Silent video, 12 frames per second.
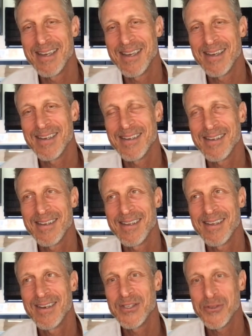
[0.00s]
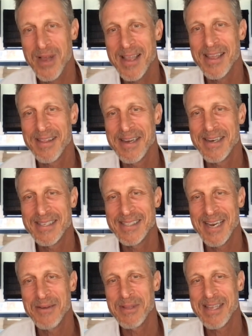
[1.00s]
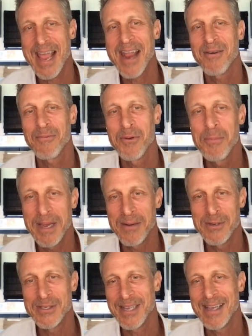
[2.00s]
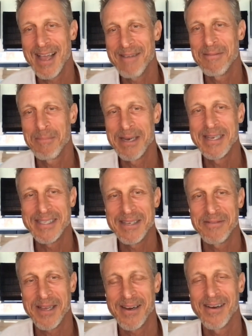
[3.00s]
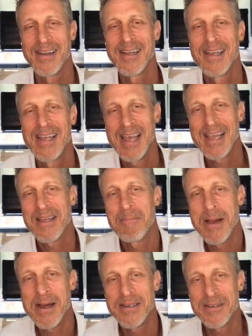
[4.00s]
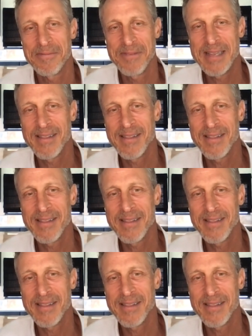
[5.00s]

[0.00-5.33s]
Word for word: in in, uh, in, Australia they did a study with kangaroo meat, which they have abundance of there, and compared it to